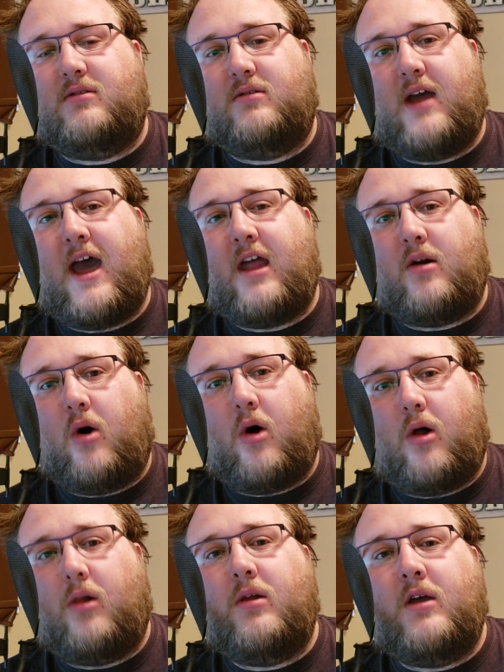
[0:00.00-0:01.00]
at
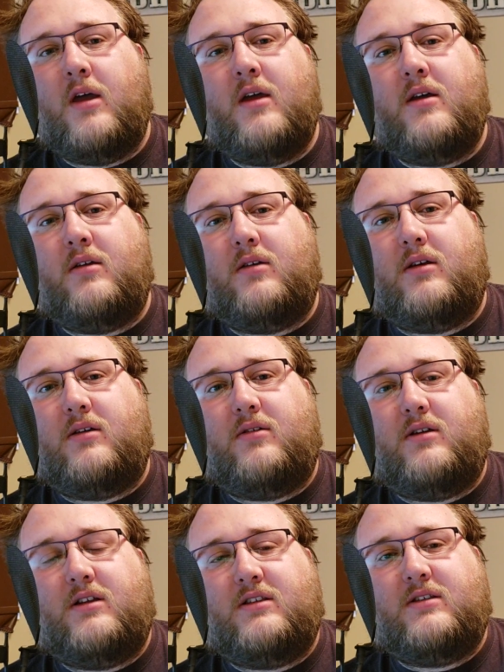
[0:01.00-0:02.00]
all.
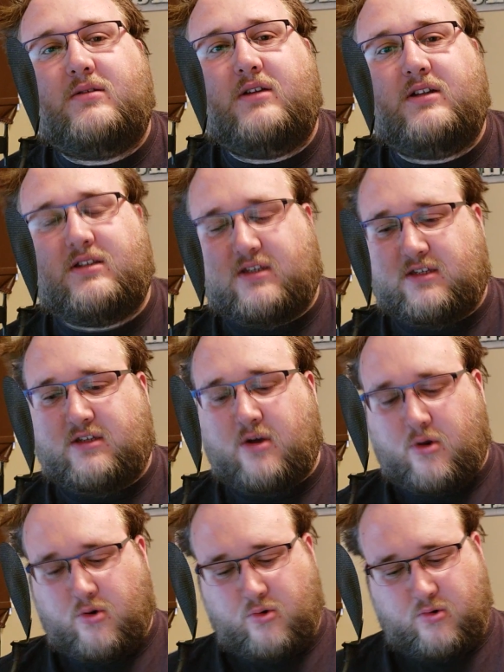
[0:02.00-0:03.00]
It's
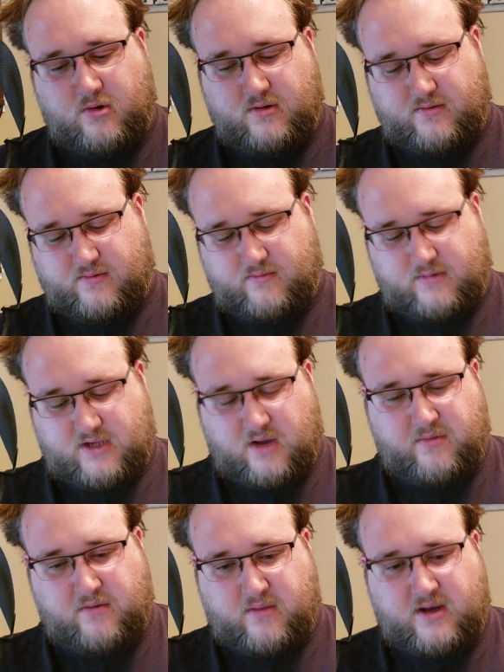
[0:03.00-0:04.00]
so
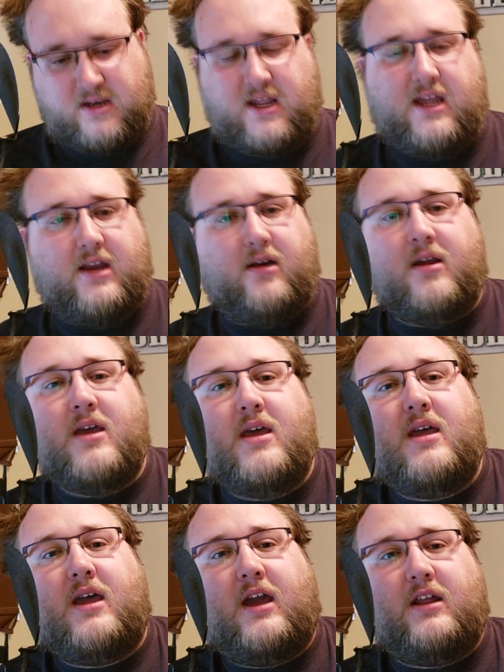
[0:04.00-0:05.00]
dumb and mundane.
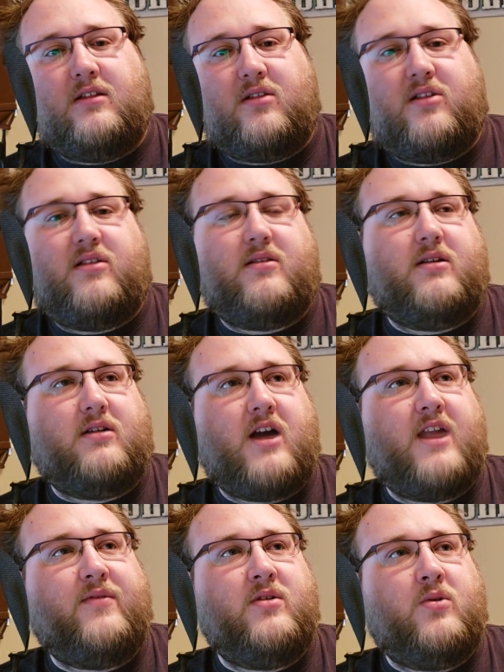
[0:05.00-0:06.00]
And it's
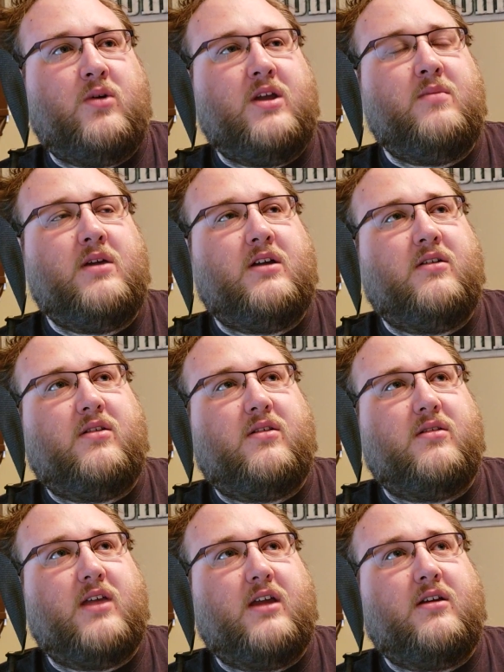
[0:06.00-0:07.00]
kind of annoying
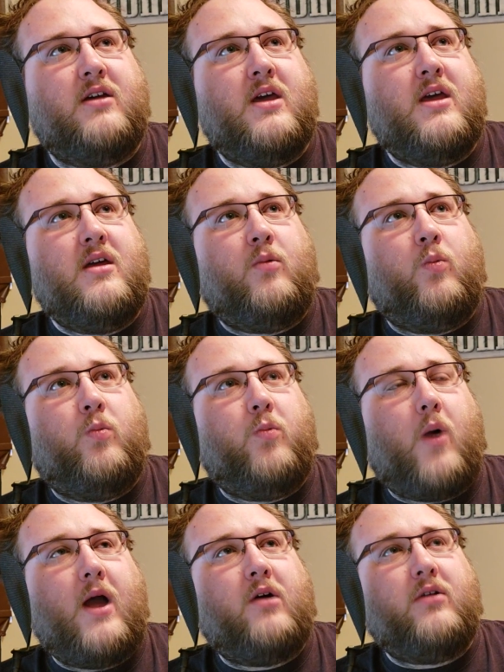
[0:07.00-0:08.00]
because, like,
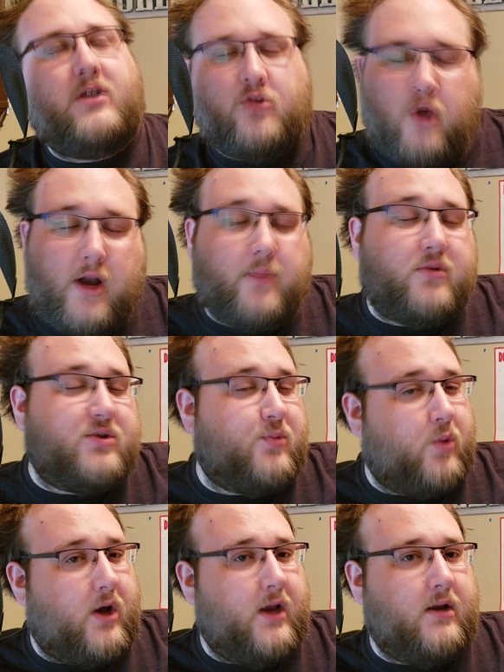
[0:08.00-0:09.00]
while Incredibles
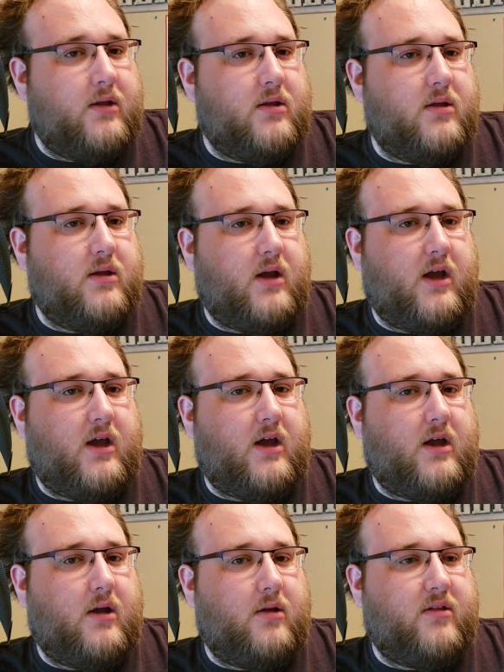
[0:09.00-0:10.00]

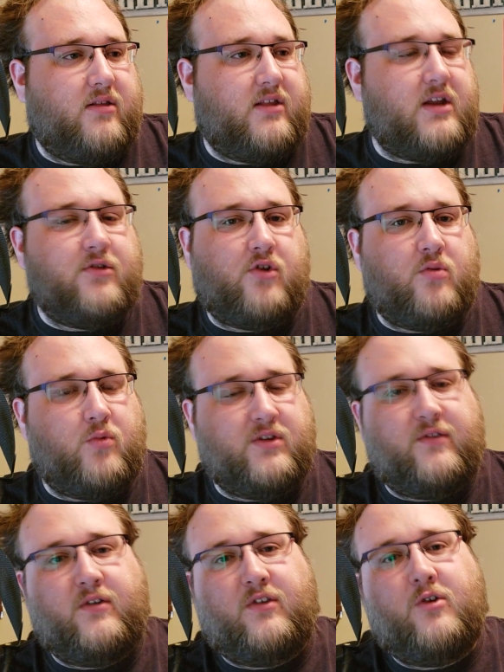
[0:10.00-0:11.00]
1, Syndrome
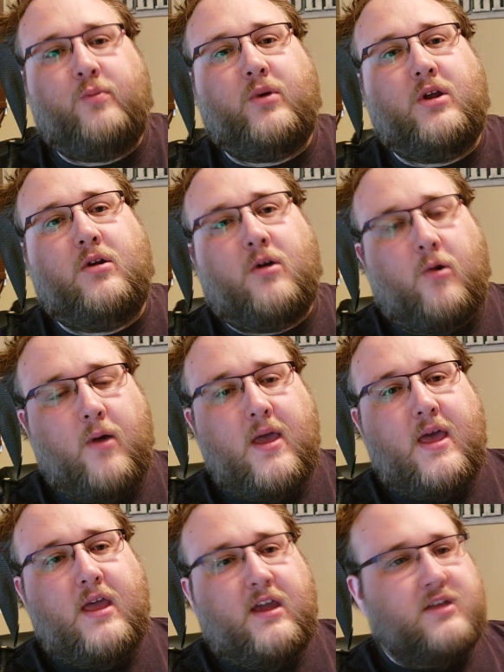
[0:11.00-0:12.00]
wasn't a superhero,
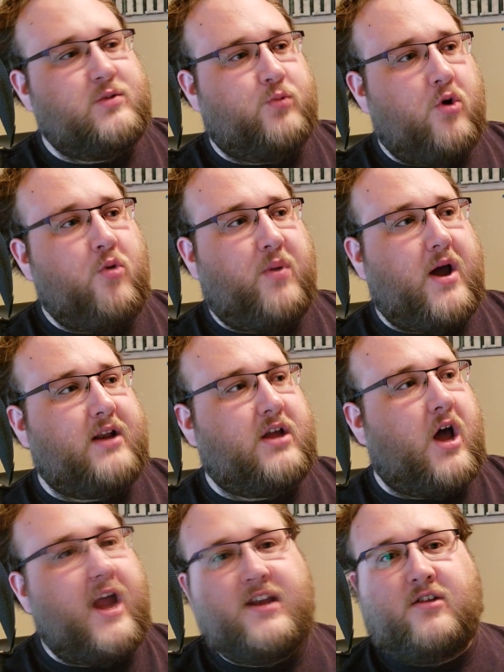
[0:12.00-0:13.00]
his robot
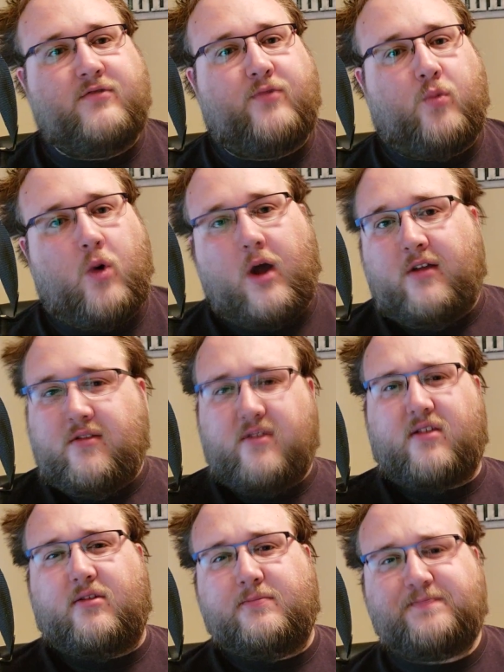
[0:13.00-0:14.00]
kind of was.